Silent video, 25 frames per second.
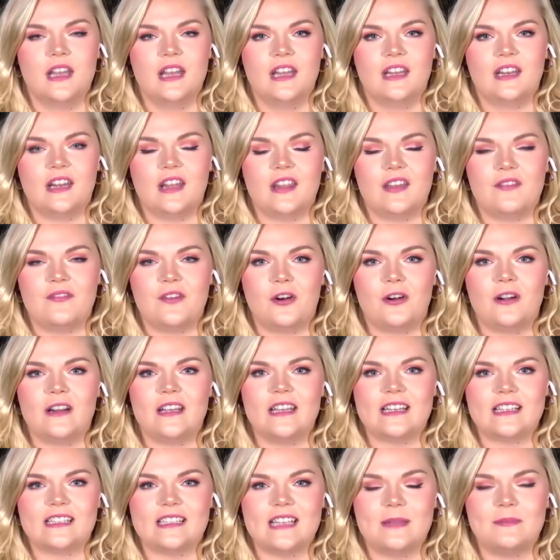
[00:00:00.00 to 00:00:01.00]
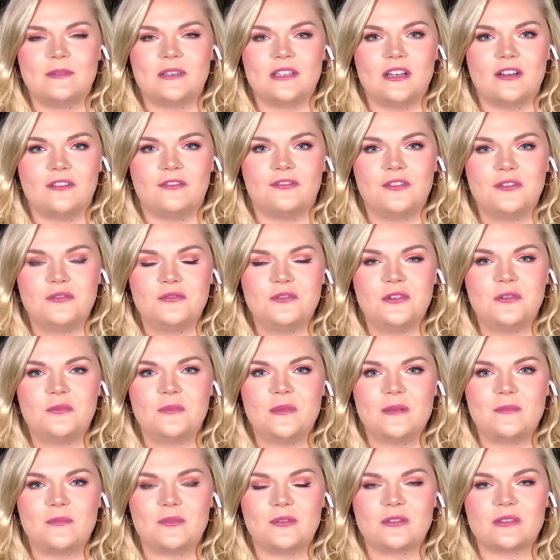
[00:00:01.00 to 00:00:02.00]
Now, they've already accepted a few new
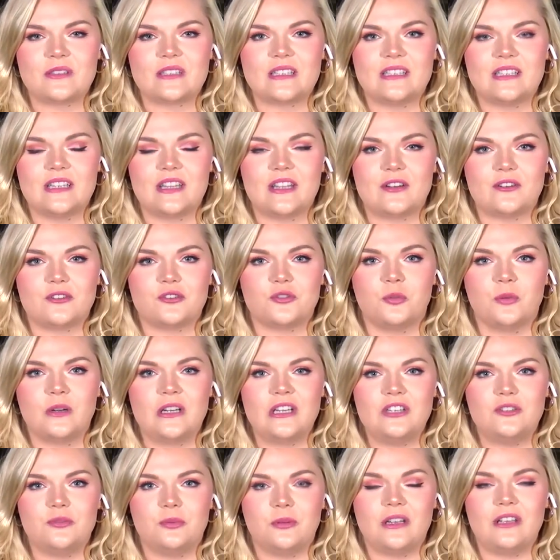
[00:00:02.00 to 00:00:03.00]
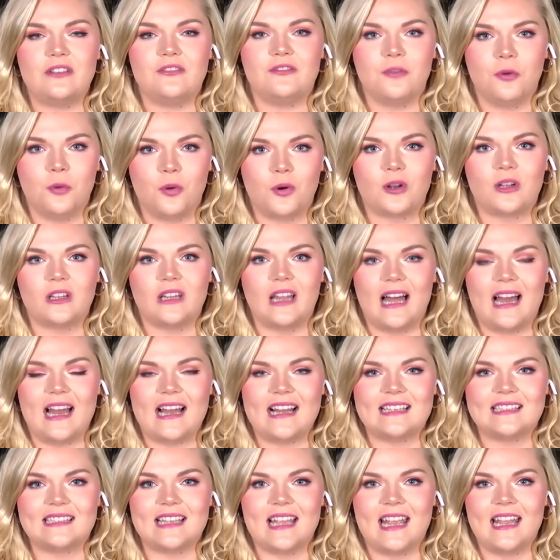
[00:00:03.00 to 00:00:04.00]
members into their 2024
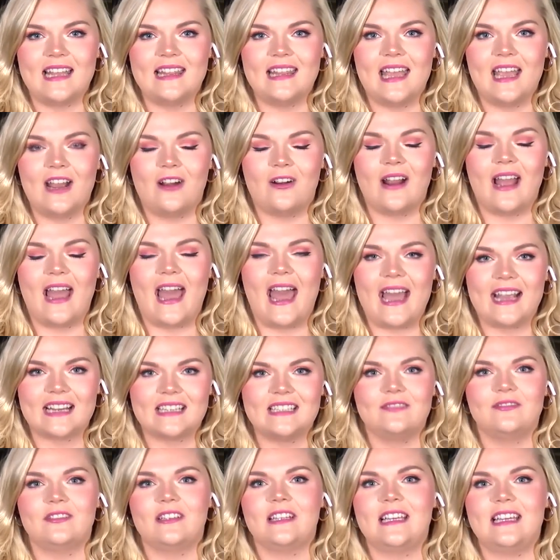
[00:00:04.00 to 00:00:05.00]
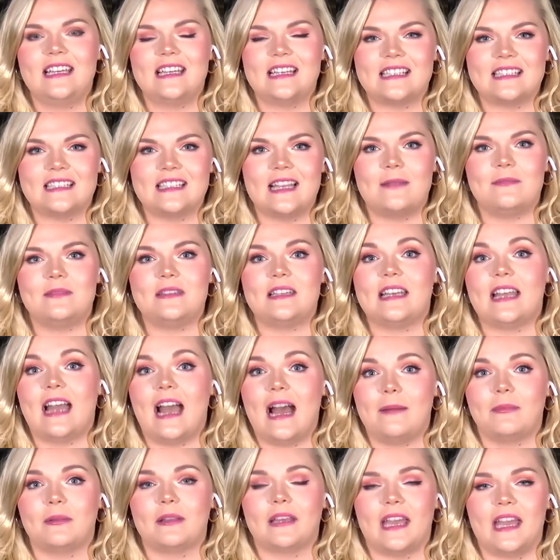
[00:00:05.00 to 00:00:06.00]
class, and they are actively accepting
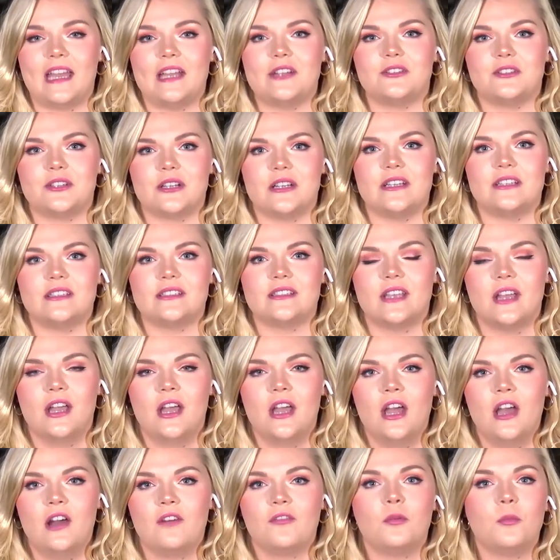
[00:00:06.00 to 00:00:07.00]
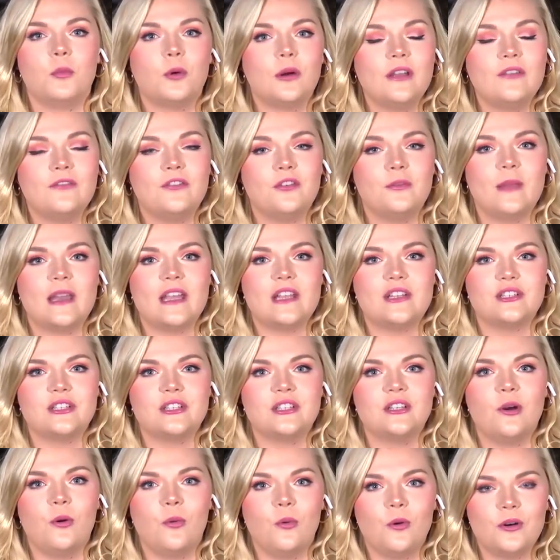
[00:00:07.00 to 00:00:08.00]
applications. For more
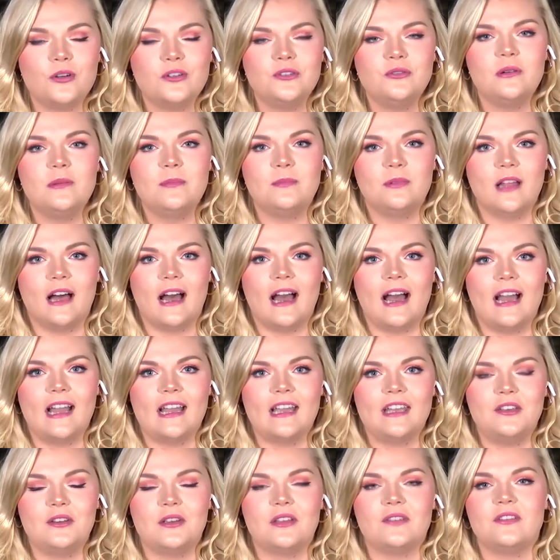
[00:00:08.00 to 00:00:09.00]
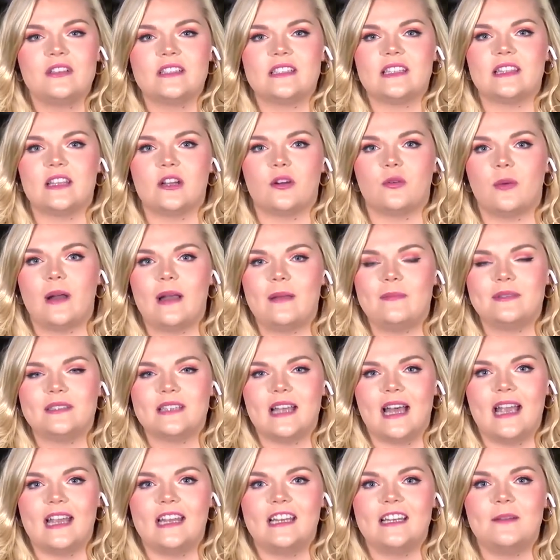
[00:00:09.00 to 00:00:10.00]
information or to apply, you can visit their
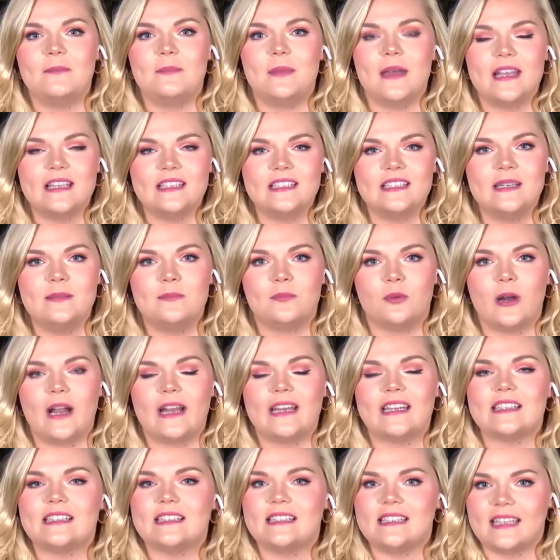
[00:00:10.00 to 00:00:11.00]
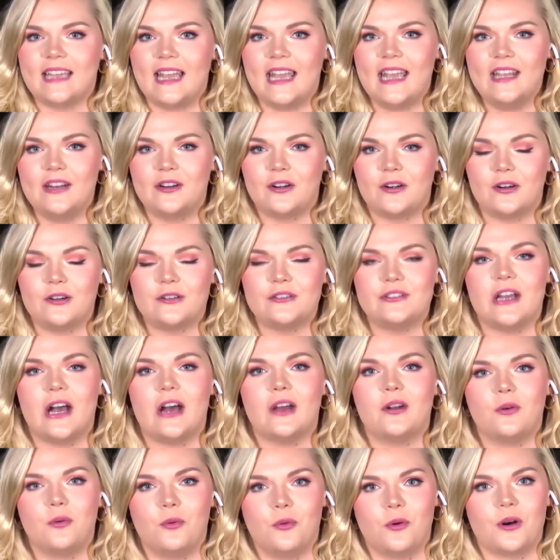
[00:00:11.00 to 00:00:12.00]
website,
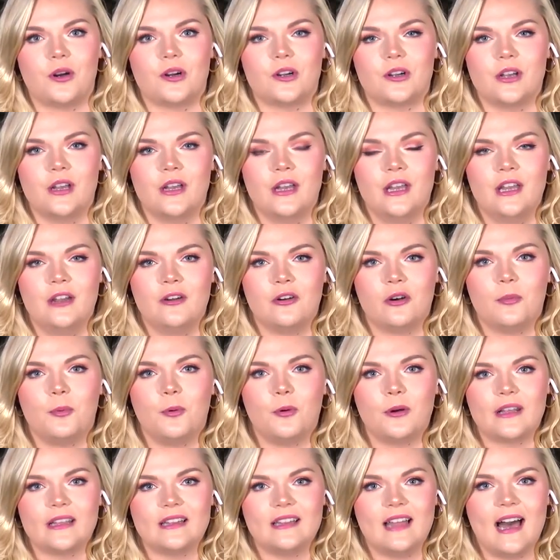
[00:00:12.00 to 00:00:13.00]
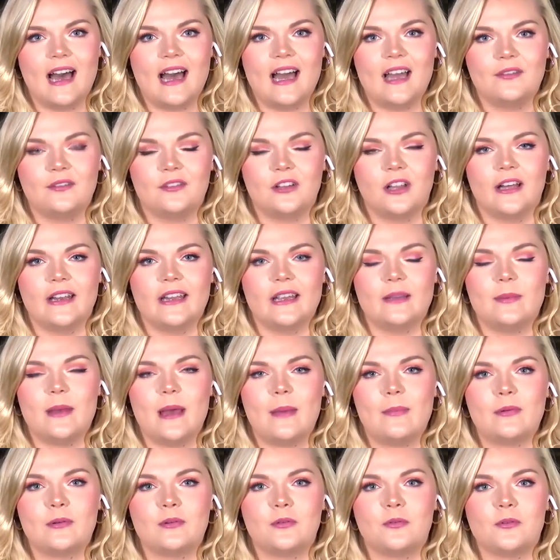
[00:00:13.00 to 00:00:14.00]
bestandbrightestdecatur.org. Reporting live, Claudia
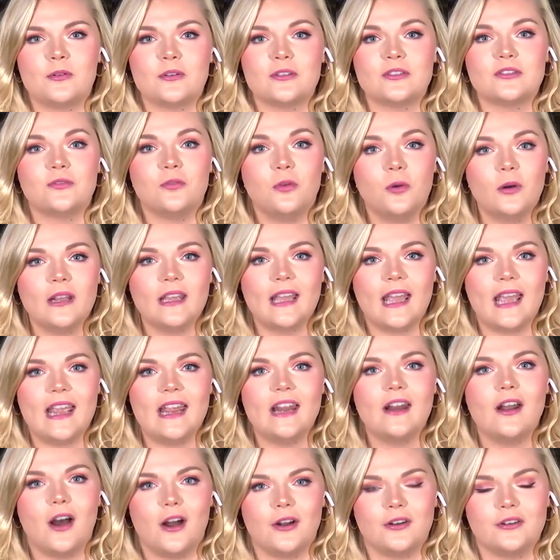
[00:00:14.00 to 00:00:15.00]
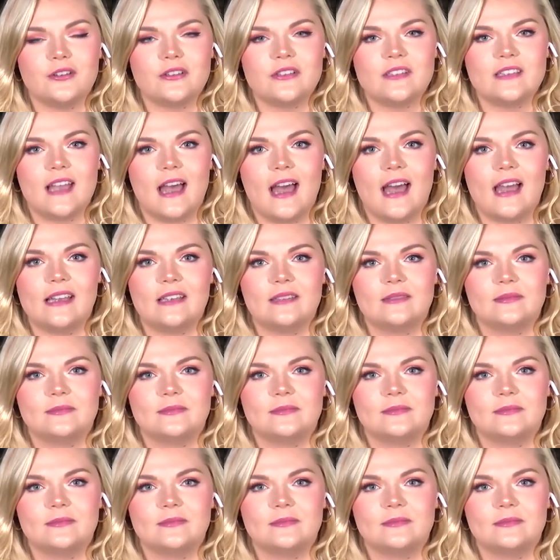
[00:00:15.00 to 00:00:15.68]
Peppenhorst, 48 on your side.